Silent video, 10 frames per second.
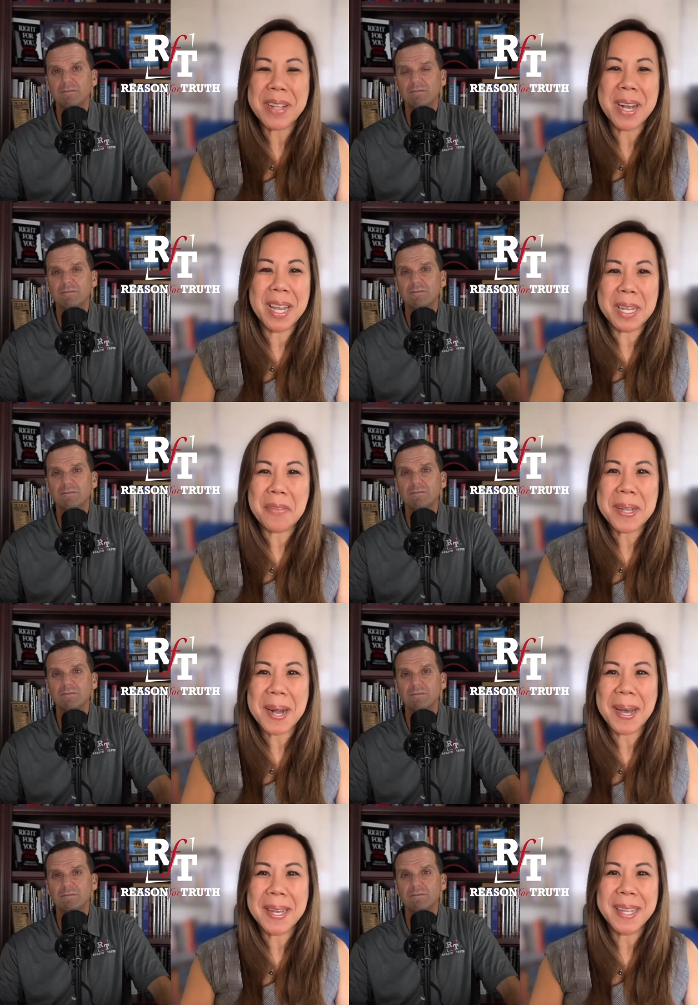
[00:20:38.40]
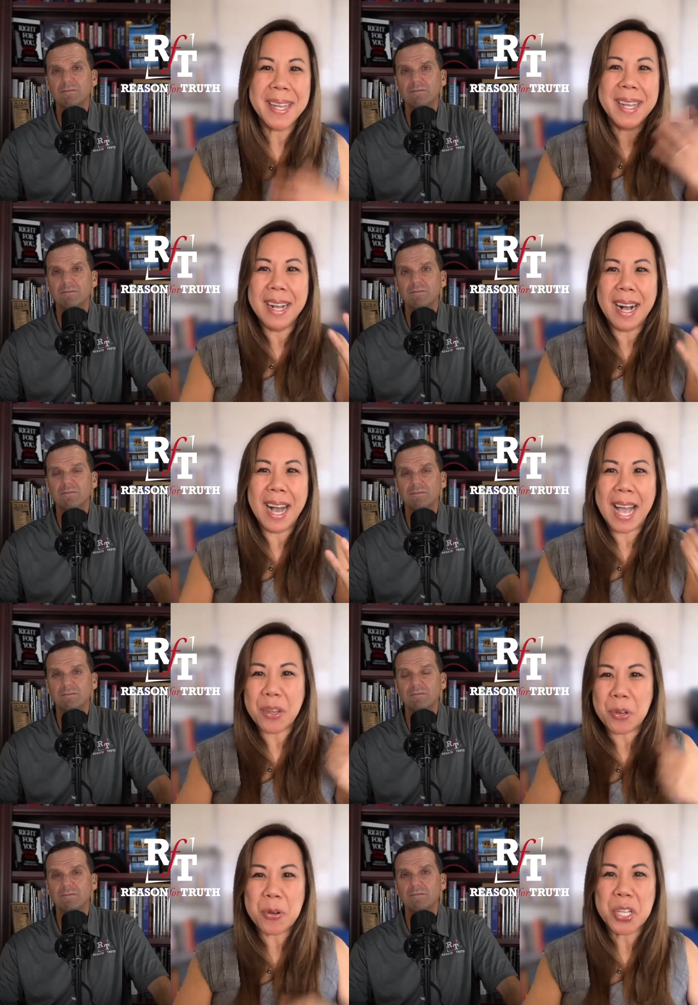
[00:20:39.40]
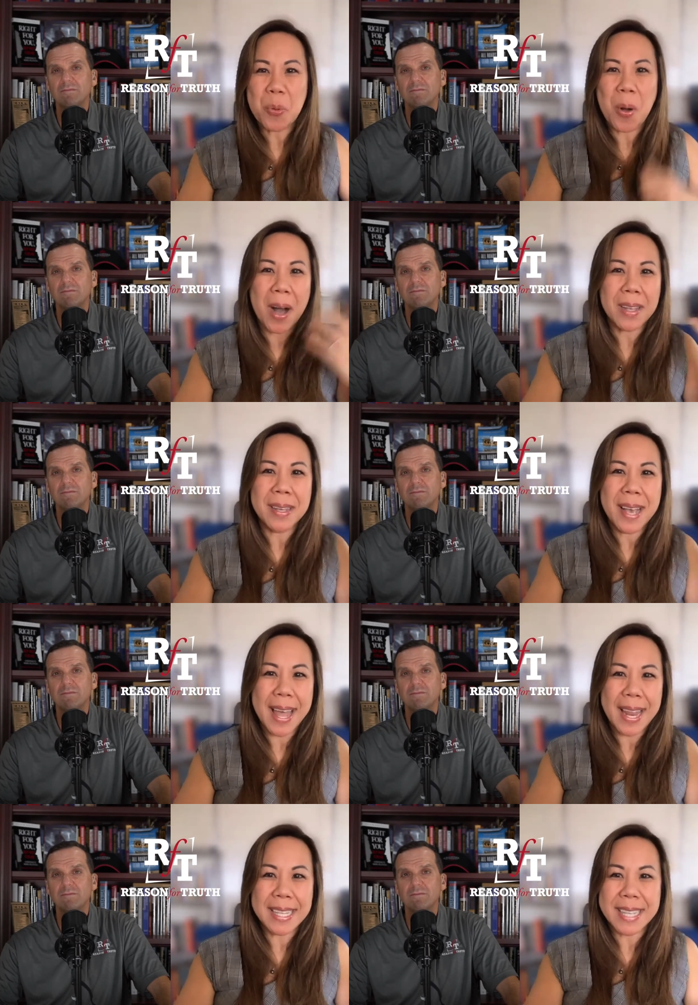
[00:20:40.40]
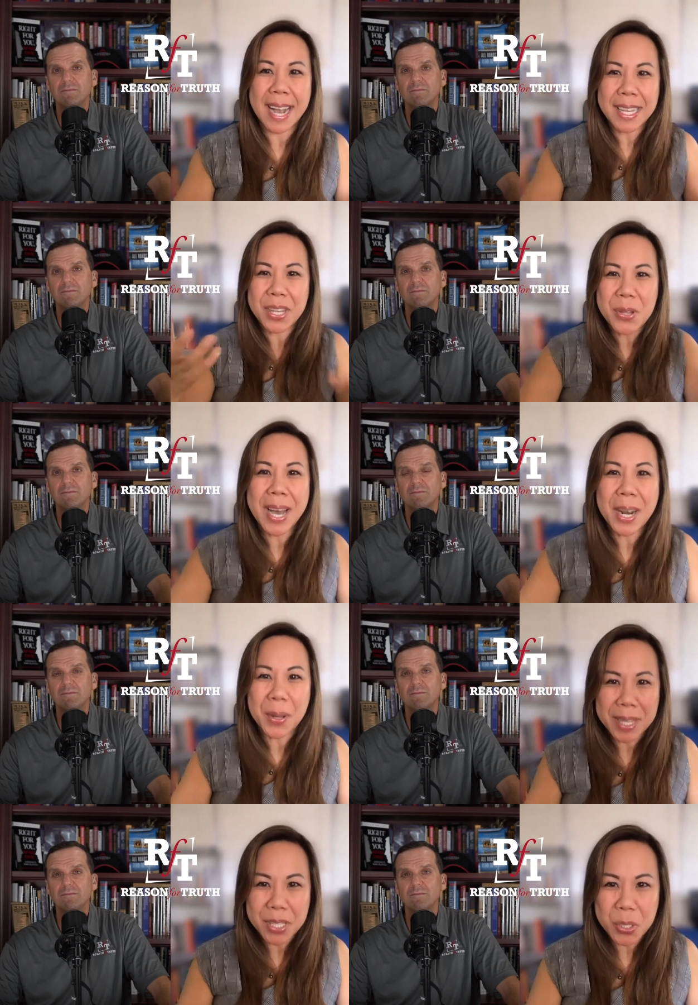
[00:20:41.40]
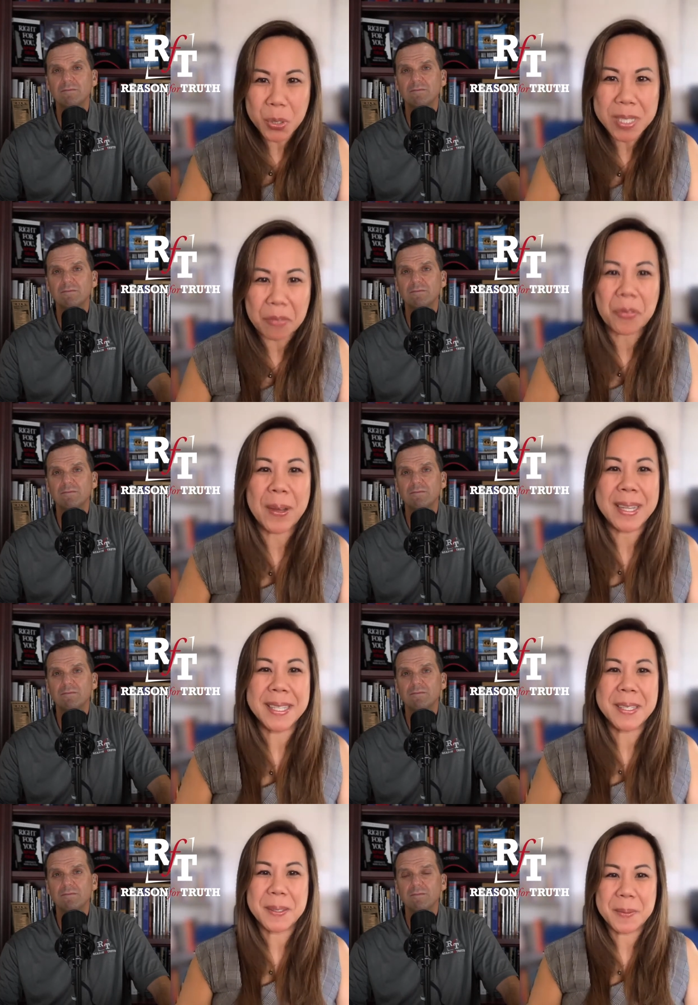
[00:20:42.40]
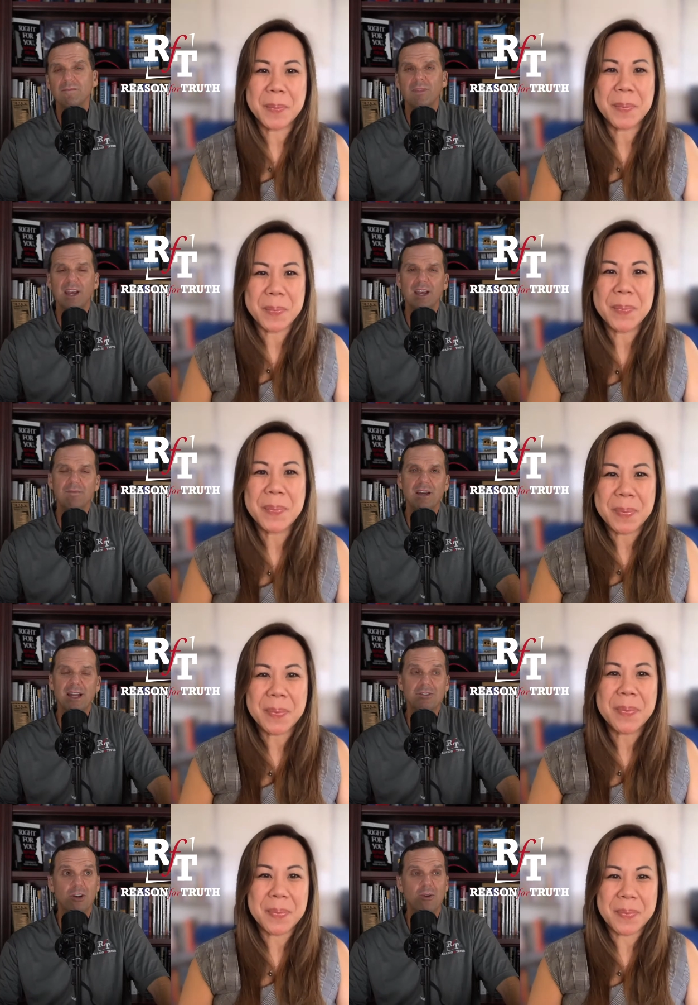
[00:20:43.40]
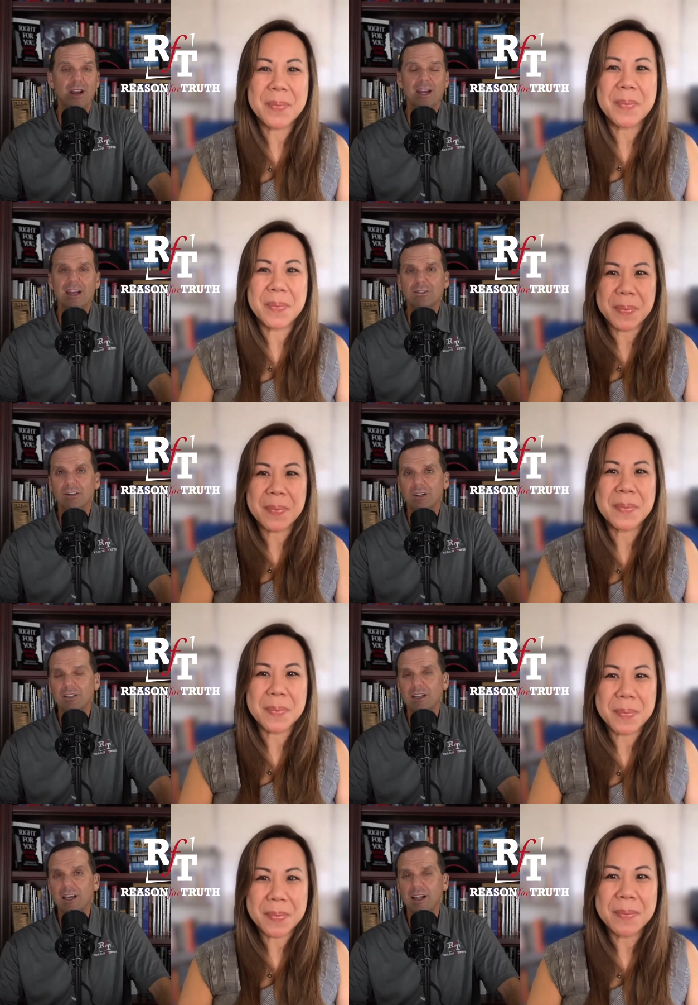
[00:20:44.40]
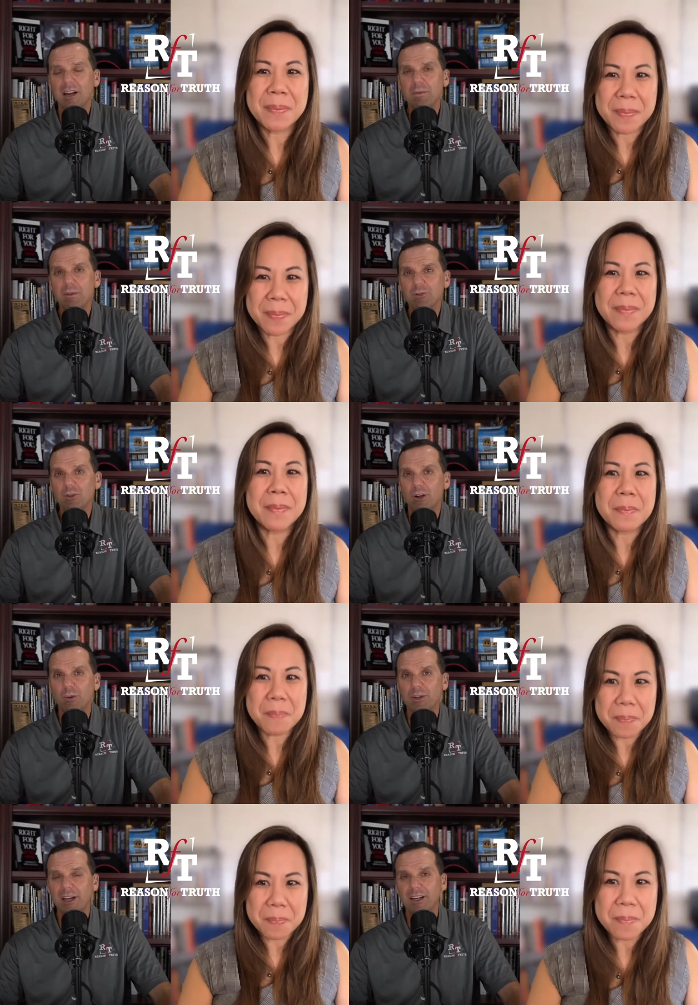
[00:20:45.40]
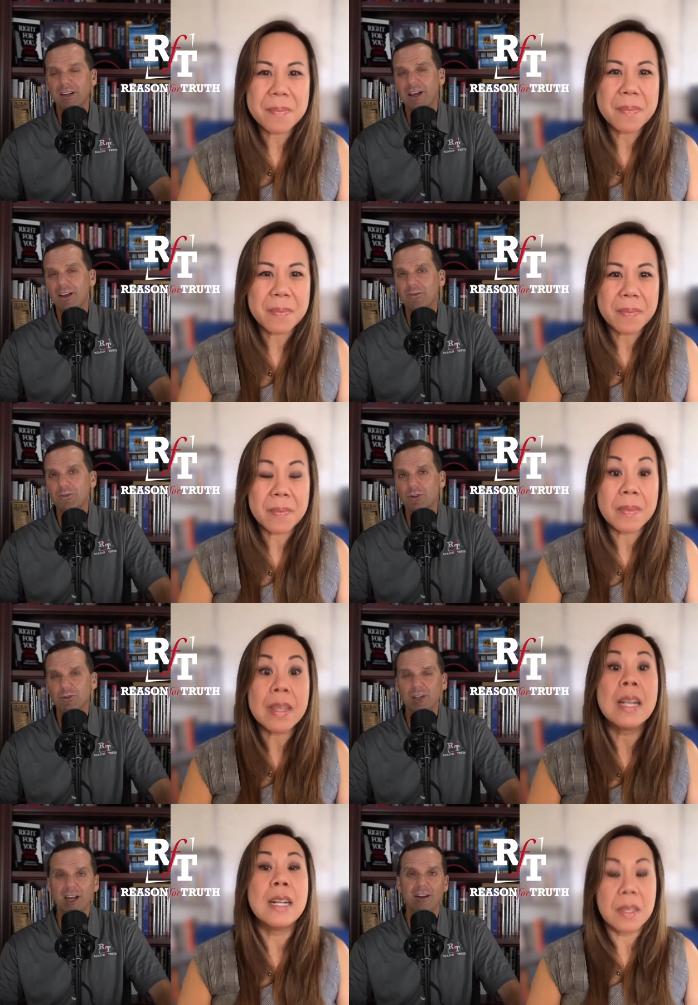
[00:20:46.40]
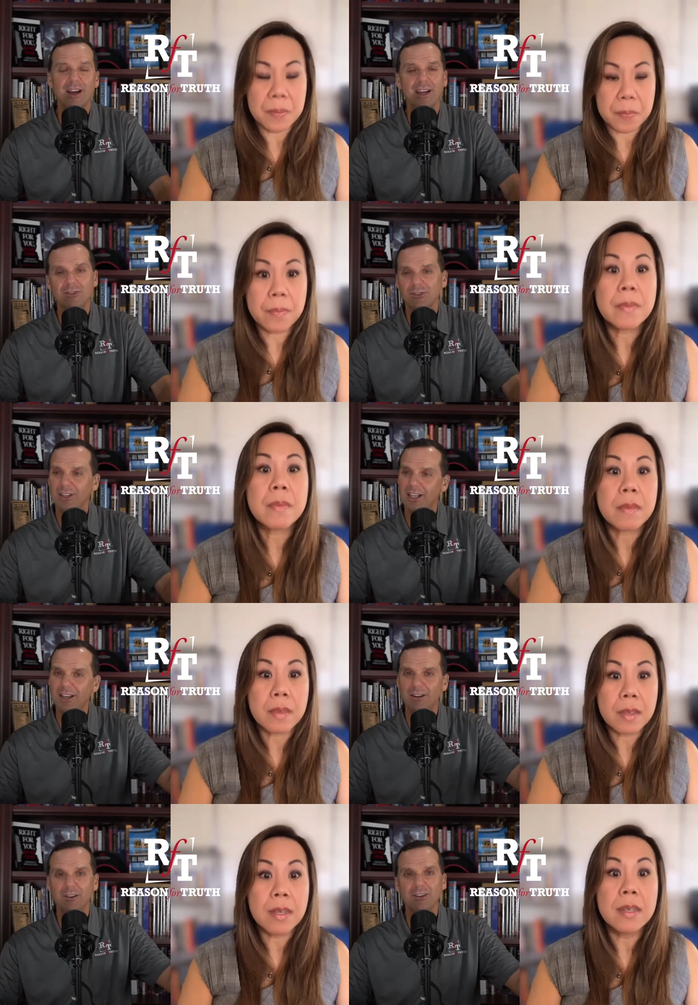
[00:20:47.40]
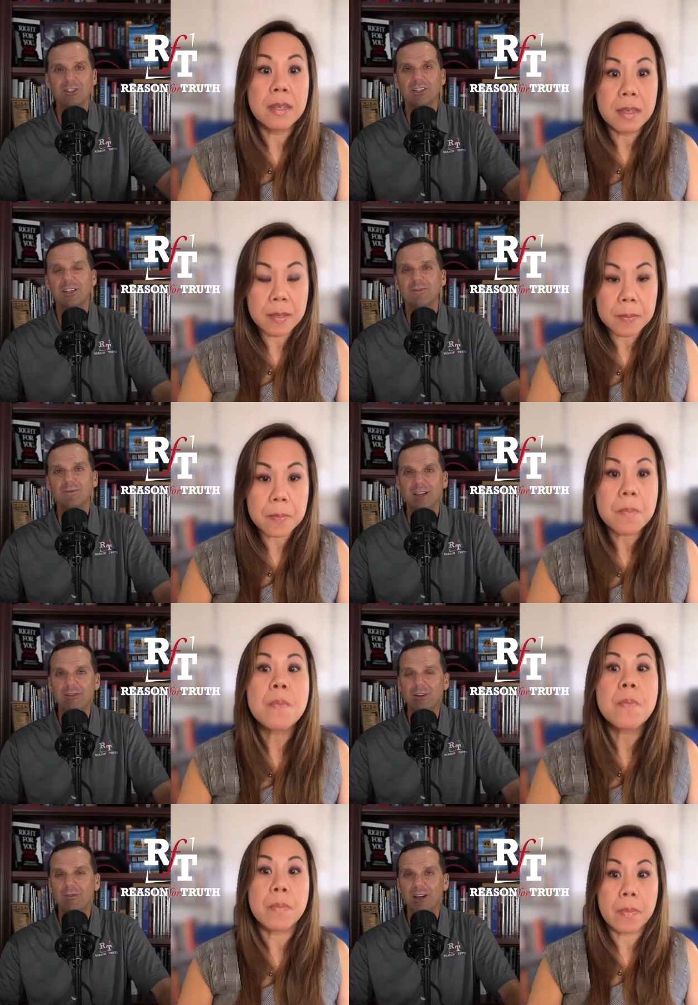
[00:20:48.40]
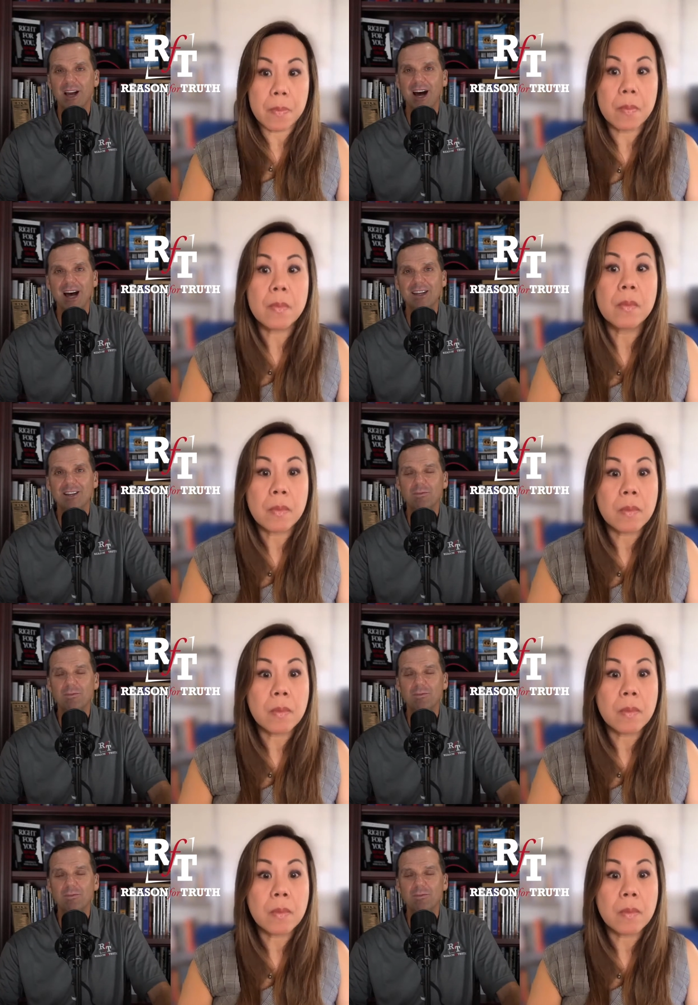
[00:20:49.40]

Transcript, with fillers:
Speaker 1: God, loving God, uh, and your Christian walk and anxiety, you got to look at the two different. Amen. That's
Speaker 2: a great answer because I think a lot of people struggle with that. You know, they go to church, they hear, "Hey, just you know, listen, you give it over to God. Did you